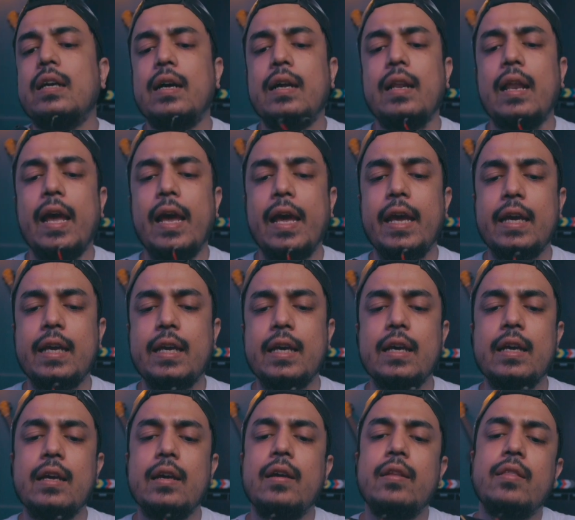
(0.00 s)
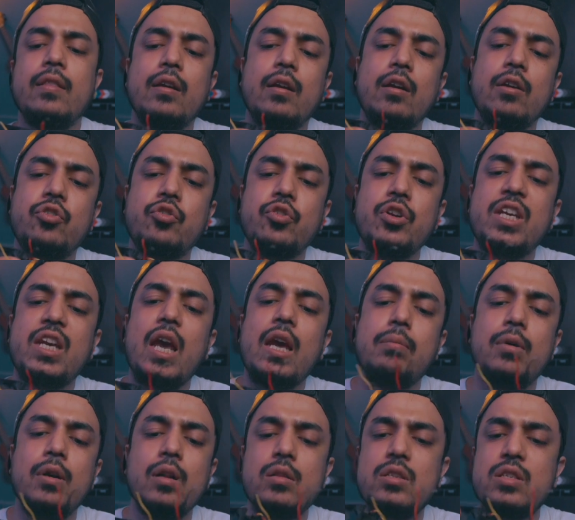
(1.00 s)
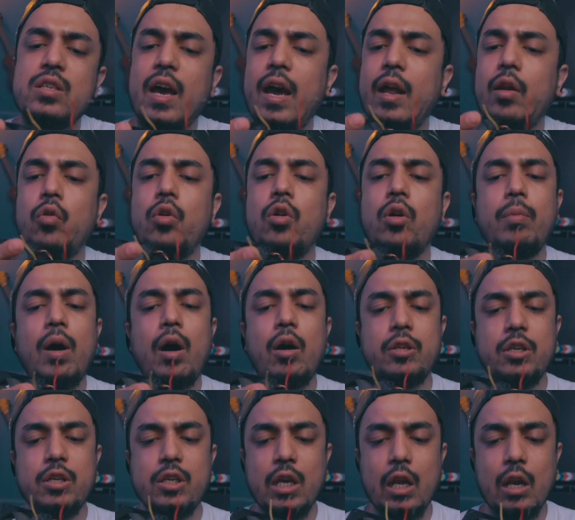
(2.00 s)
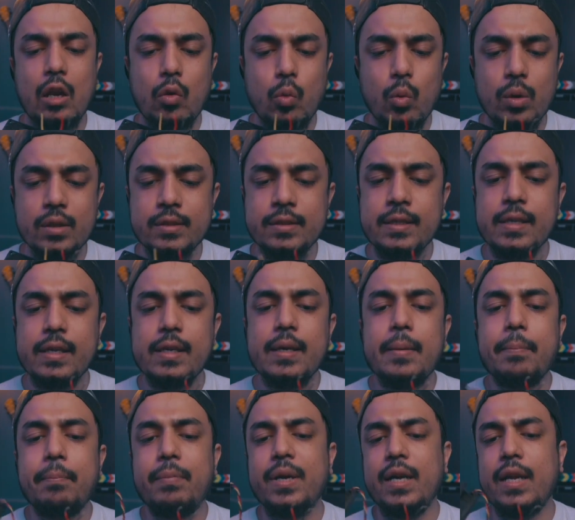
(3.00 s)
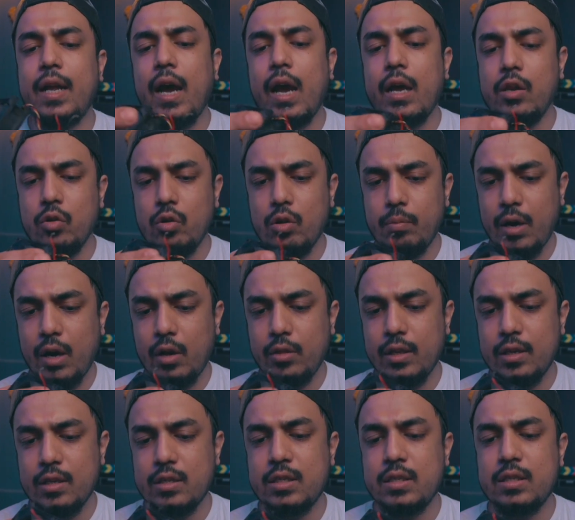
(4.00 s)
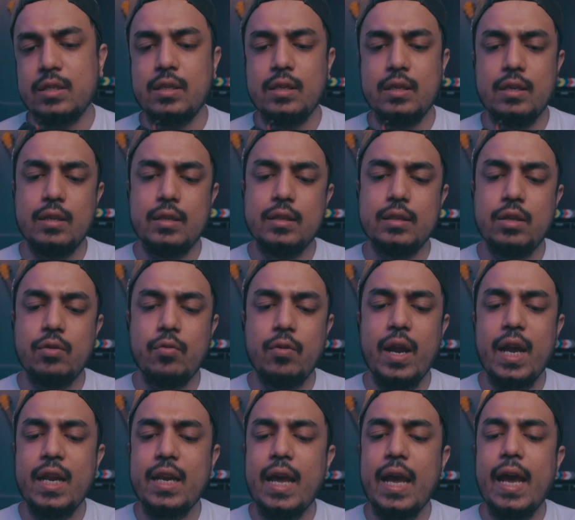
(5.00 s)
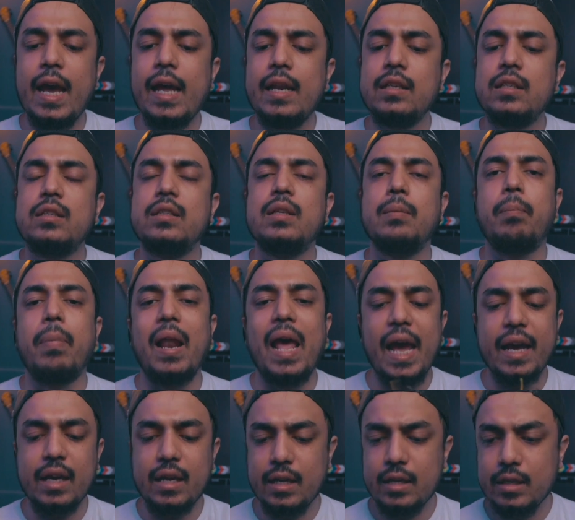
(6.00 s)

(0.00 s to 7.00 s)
like there are 3 cables. I don't know about the yellow one, but I know about this, the red and the black.